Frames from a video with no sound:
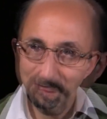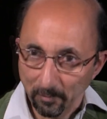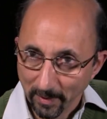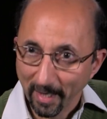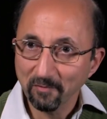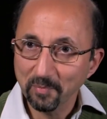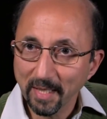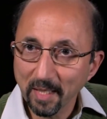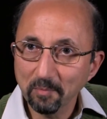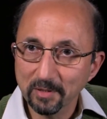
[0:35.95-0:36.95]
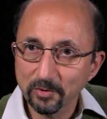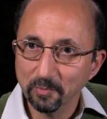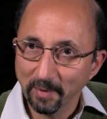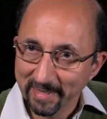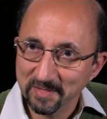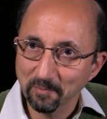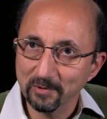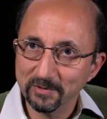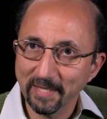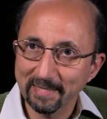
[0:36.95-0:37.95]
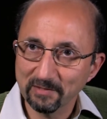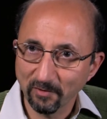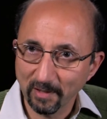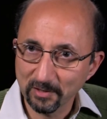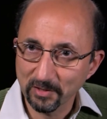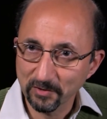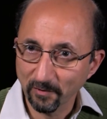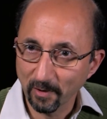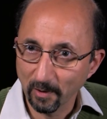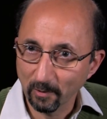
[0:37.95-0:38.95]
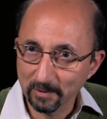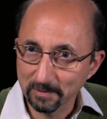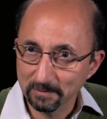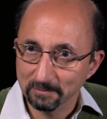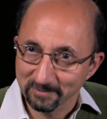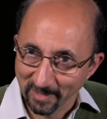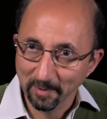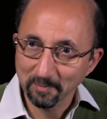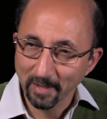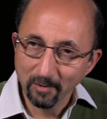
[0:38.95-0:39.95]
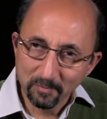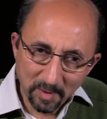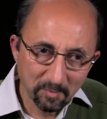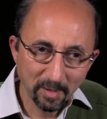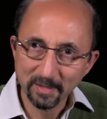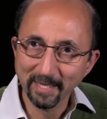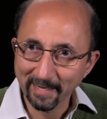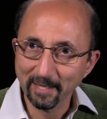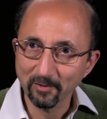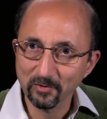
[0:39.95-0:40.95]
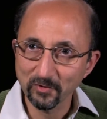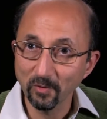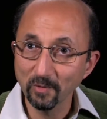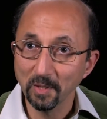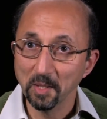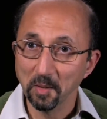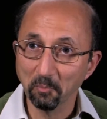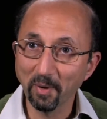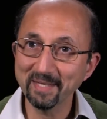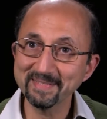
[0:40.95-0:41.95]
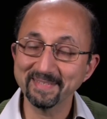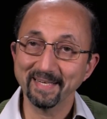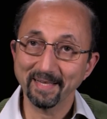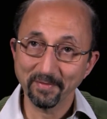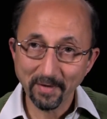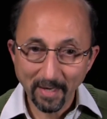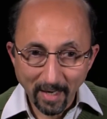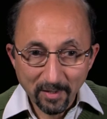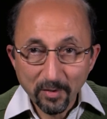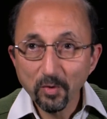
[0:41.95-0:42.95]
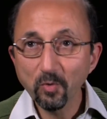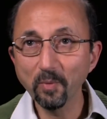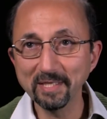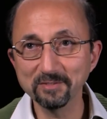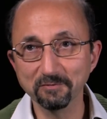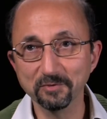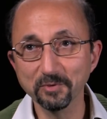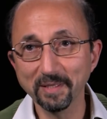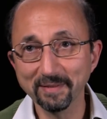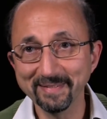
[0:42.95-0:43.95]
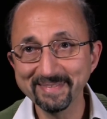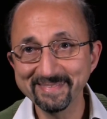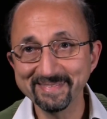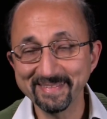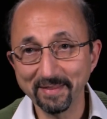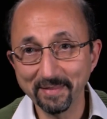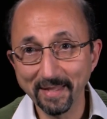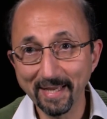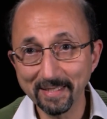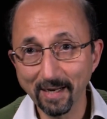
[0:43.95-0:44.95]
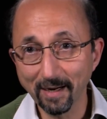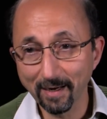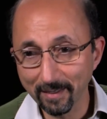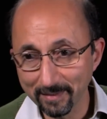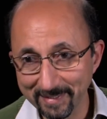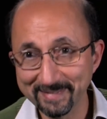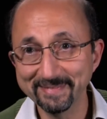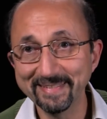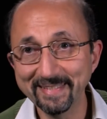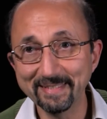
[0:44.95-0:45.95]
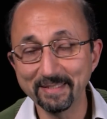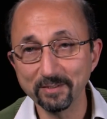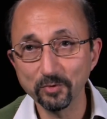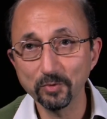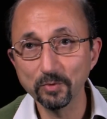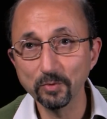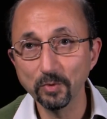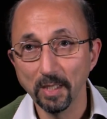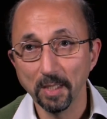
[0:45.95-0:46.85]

We have been able to make small-scale structures for a long time now, maybe a decade or so, but there are new ways of doing this that seek to